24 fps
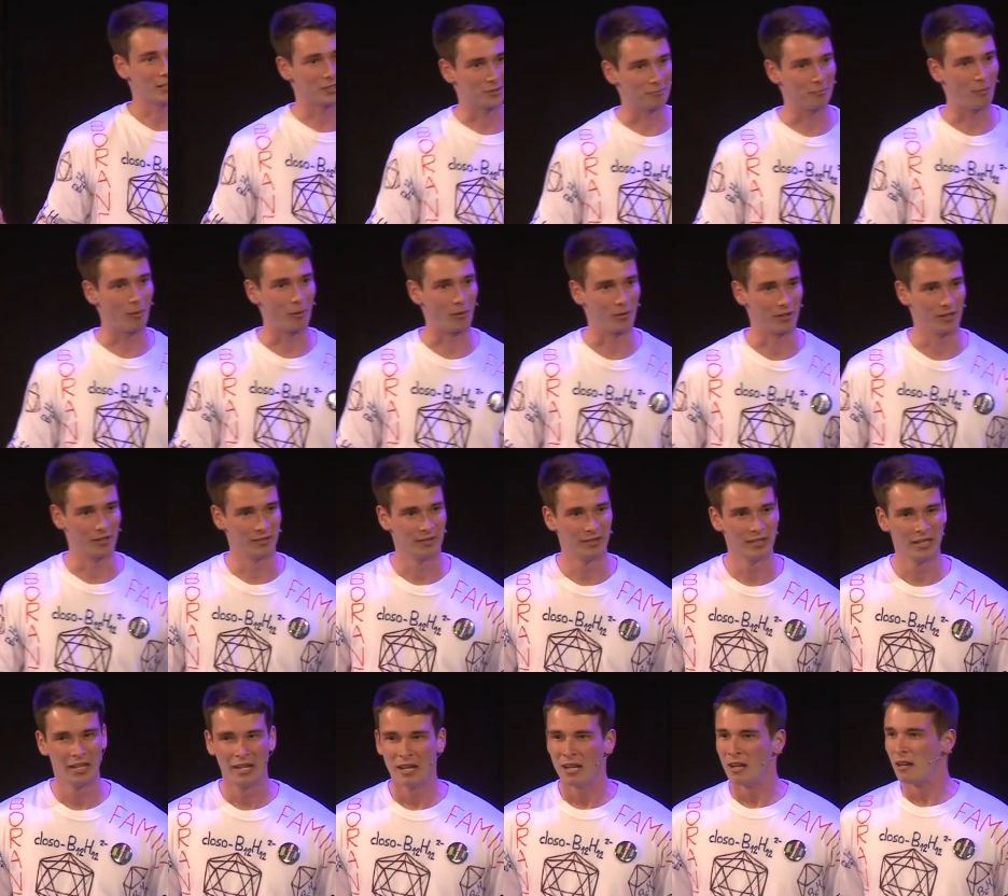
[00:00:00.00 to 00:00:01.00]
is born.
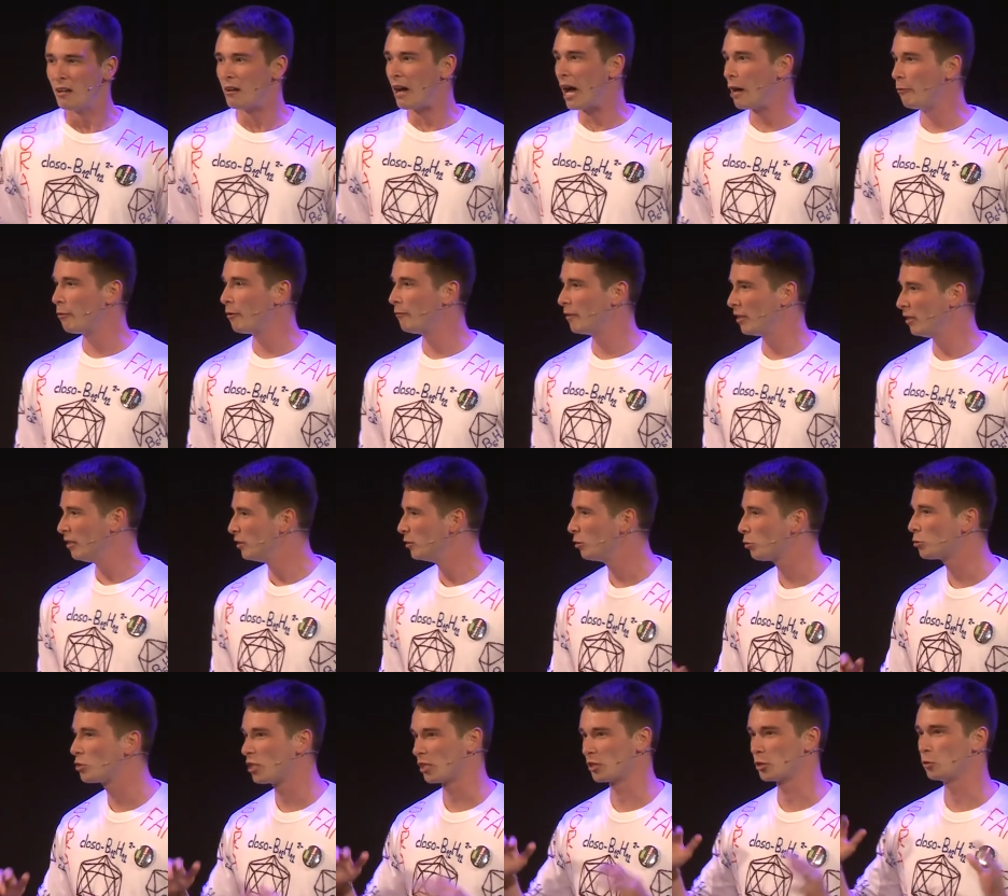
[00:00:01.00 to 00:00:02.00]
However,
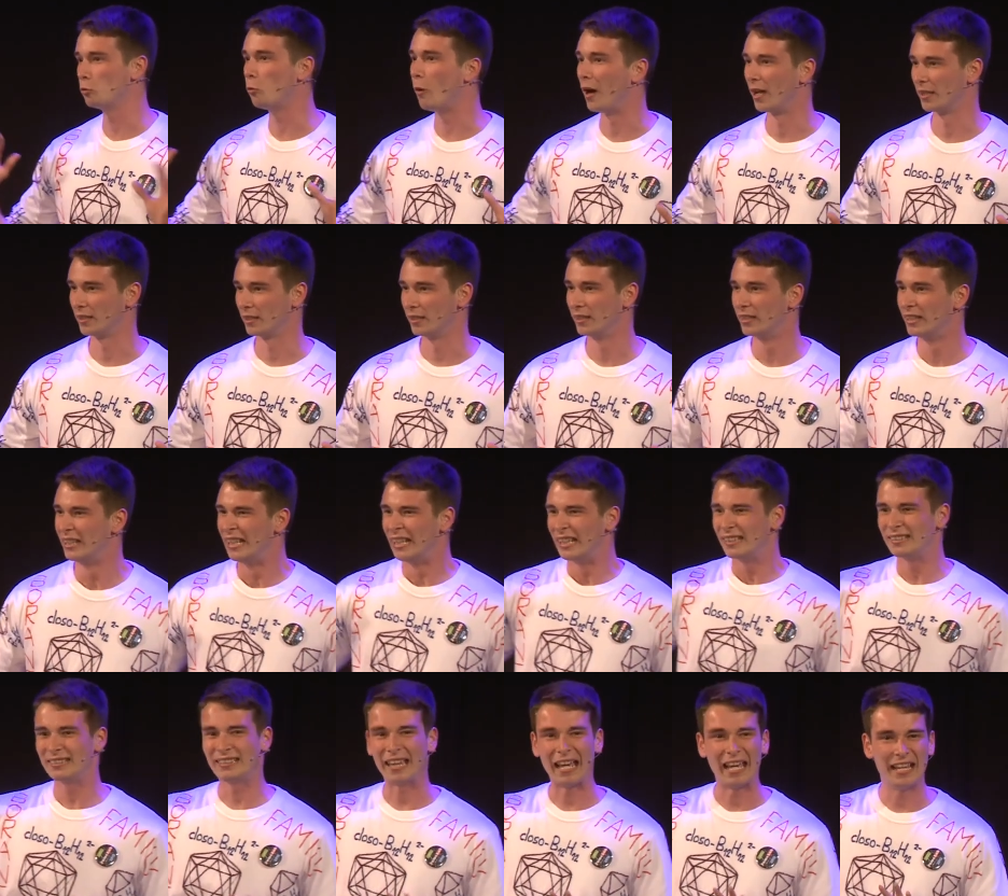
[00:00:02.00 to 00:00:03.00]
not just one.
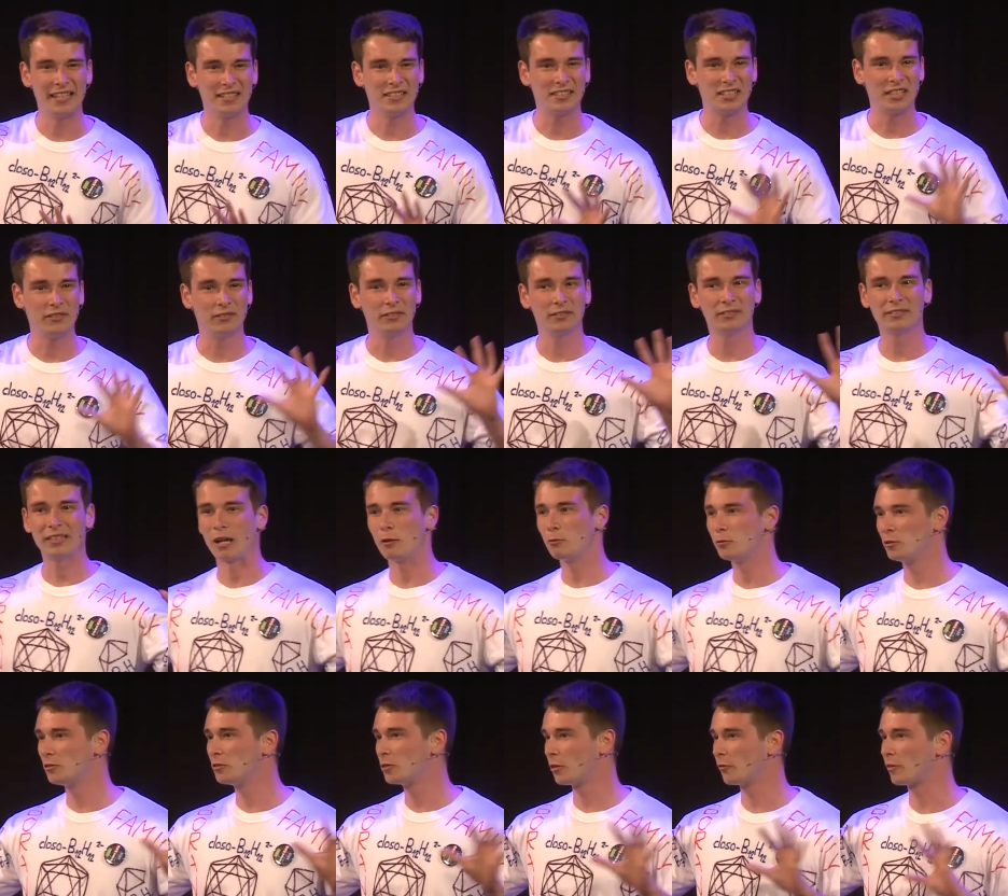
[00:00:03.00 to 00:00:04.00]
Tens, even
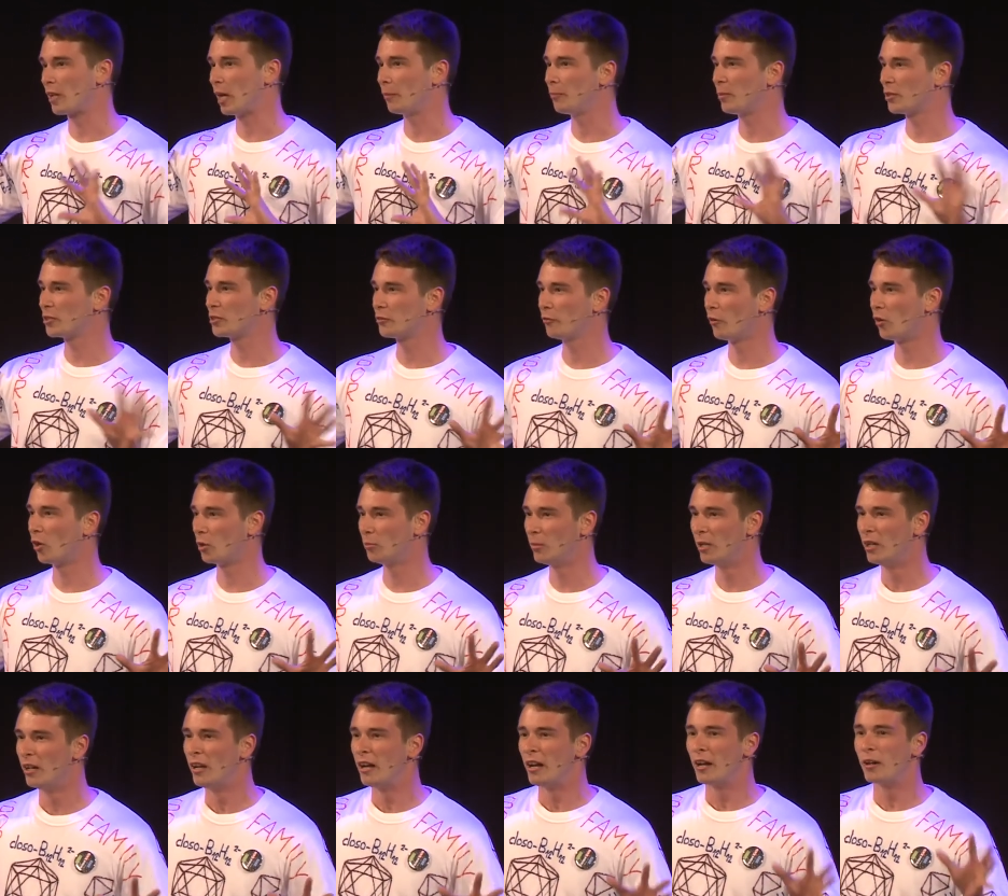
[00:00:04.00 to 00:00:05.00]
thousands of couples form,
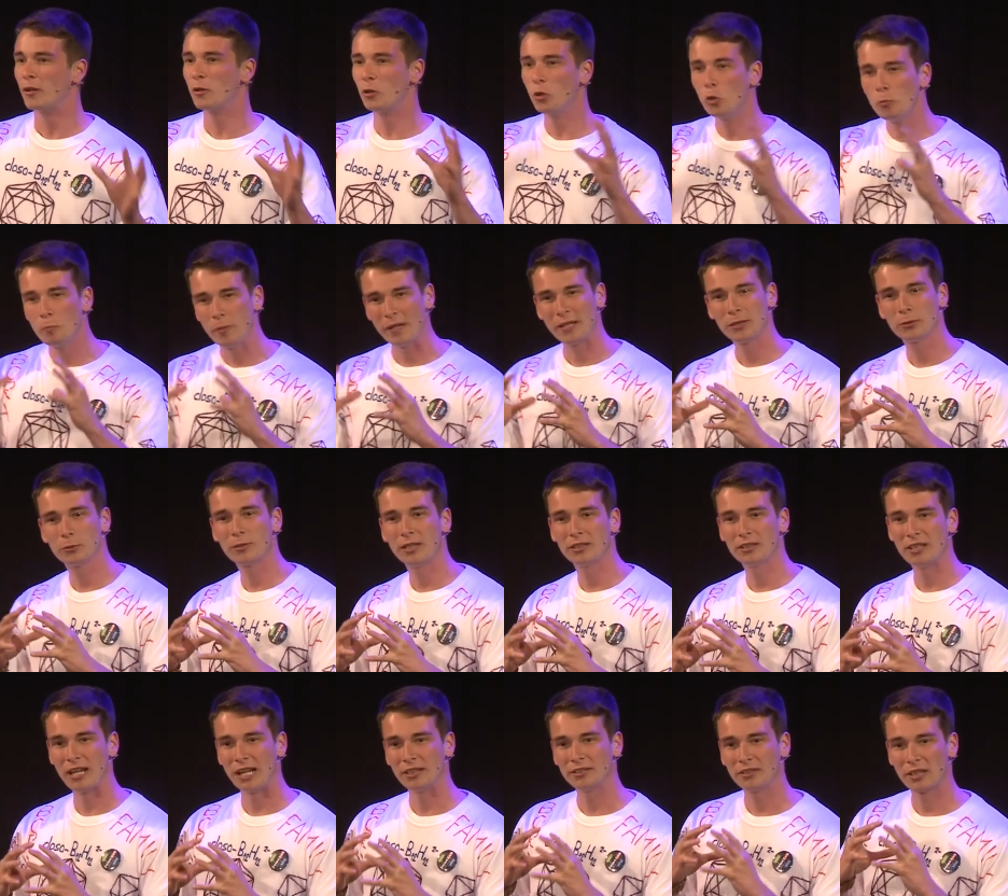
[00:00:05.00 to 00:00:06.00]
grouping
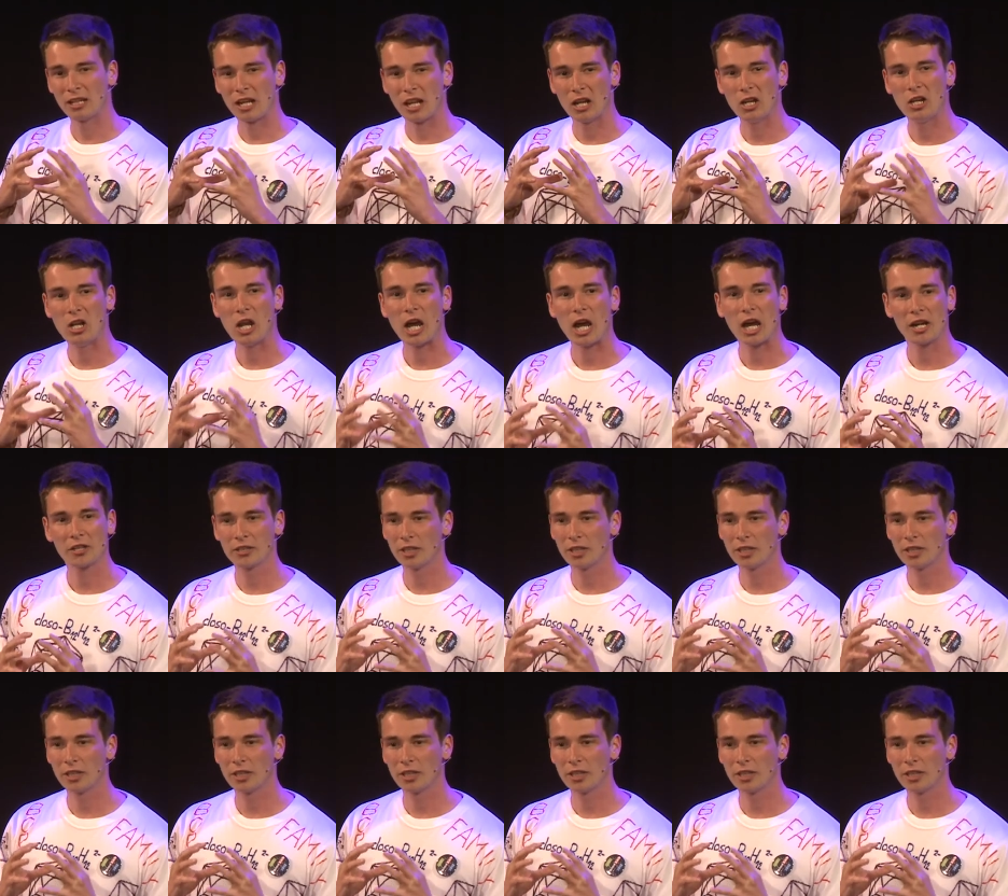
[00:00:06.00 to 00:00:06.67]
together until a large